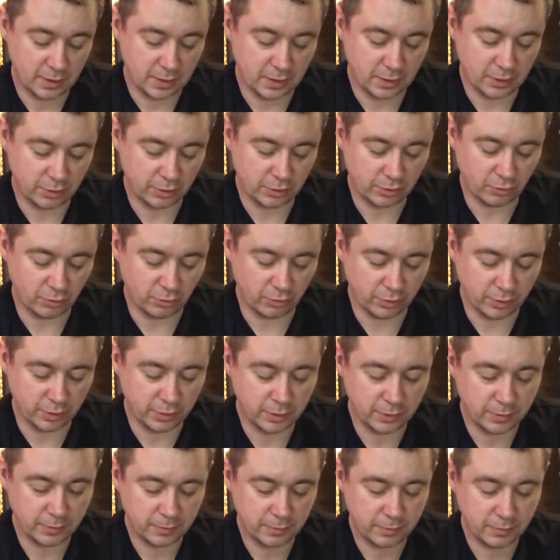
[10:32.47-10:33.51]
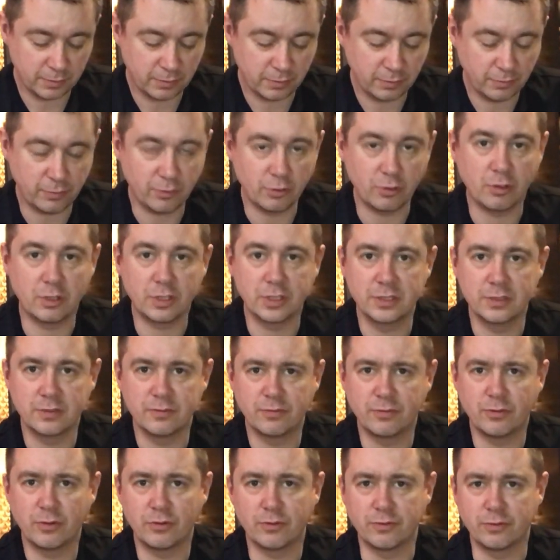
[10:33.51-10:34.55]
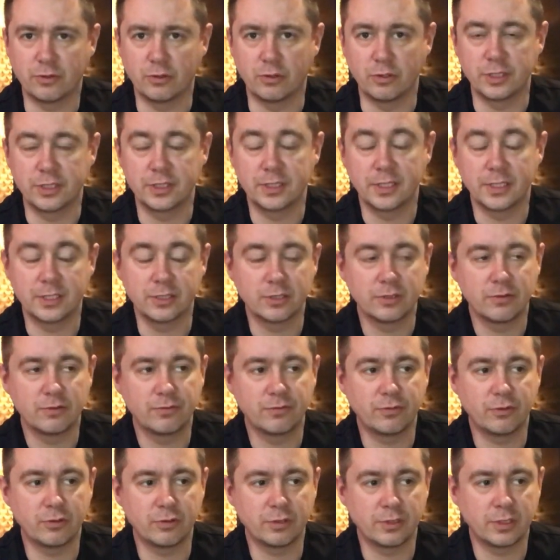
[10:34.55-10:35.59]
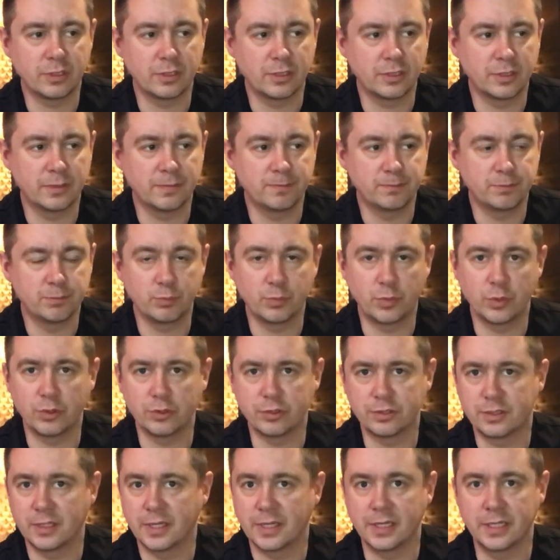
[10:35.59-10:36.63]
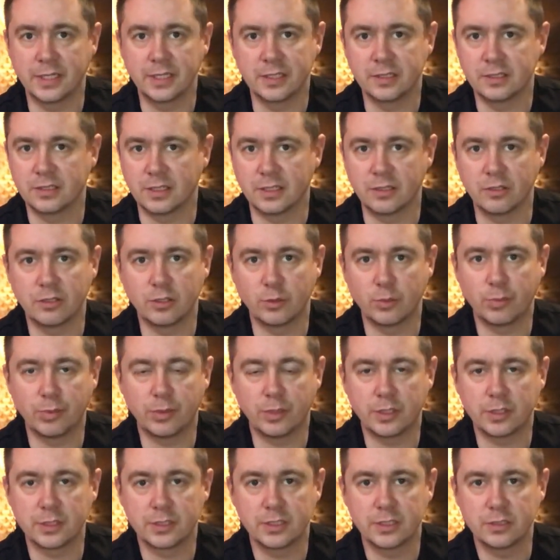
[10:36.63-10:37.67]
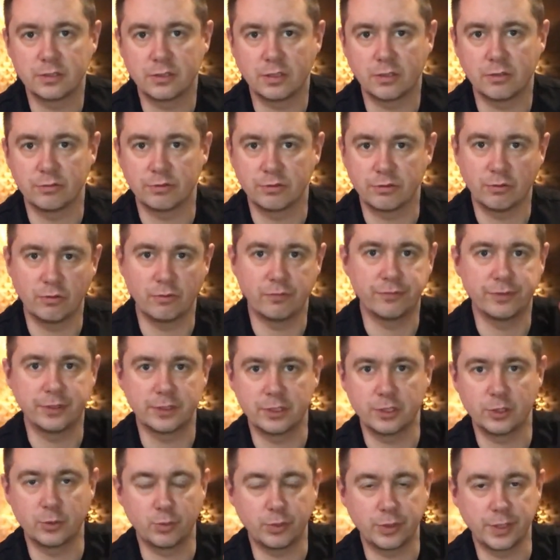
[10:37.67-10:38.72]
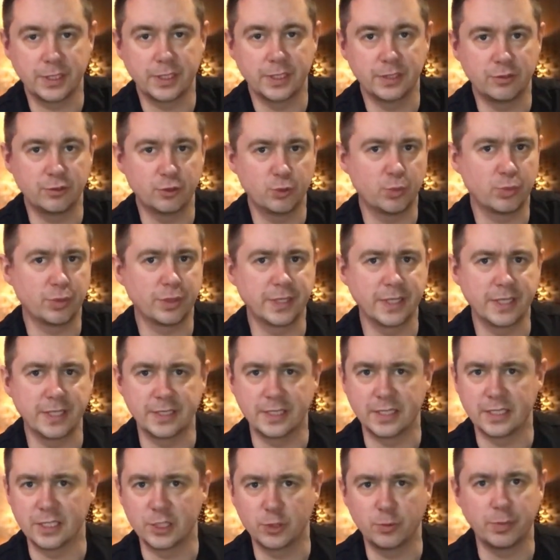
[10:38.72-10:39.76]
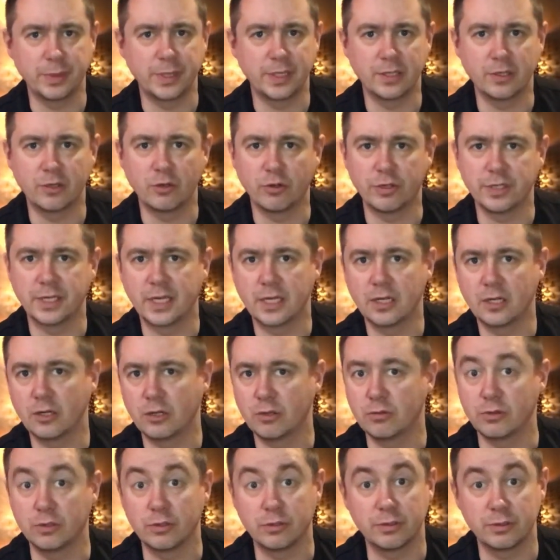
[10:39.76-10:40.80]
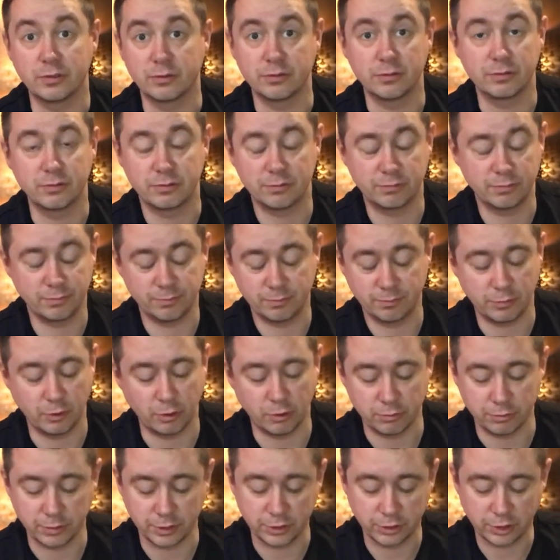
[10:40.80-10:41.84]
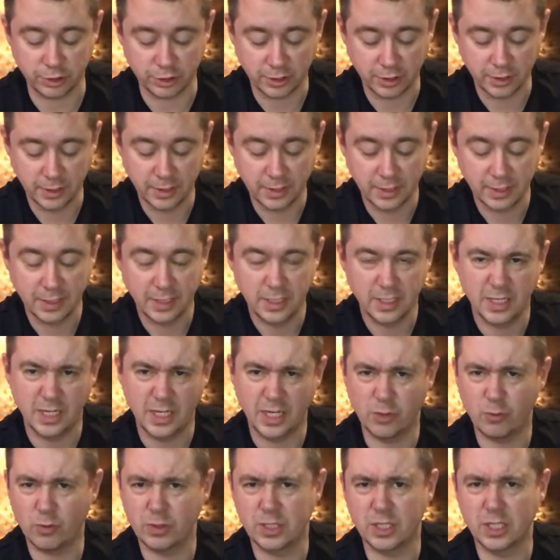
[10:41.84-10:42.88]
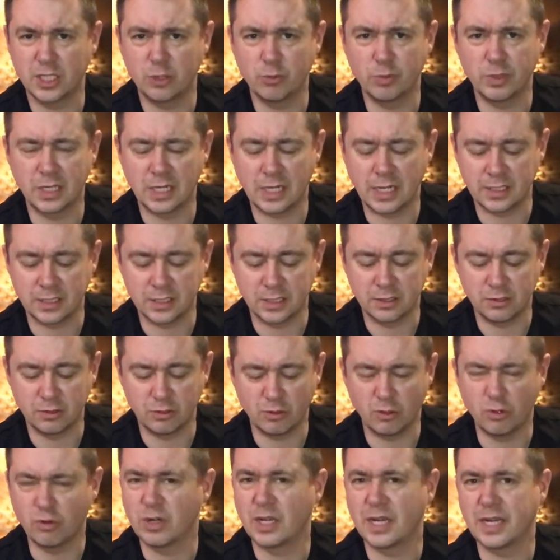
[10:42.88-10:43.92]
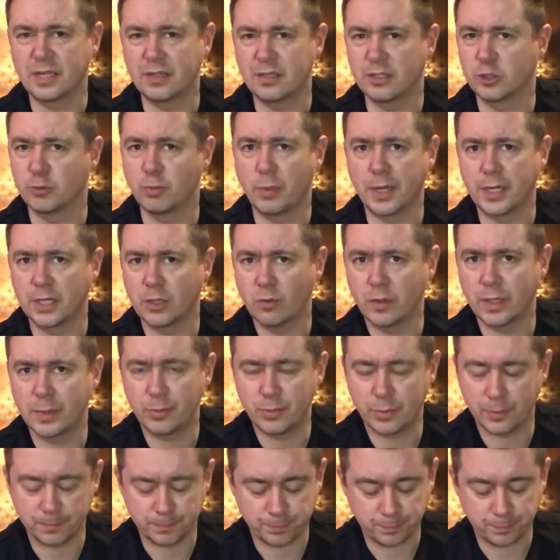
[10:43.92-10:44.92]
a store for holidays, for birthdays and other parties. Those confetti spray that you spray and then it's pink or yellow or orange. It was a little bit like this, or like a spider web.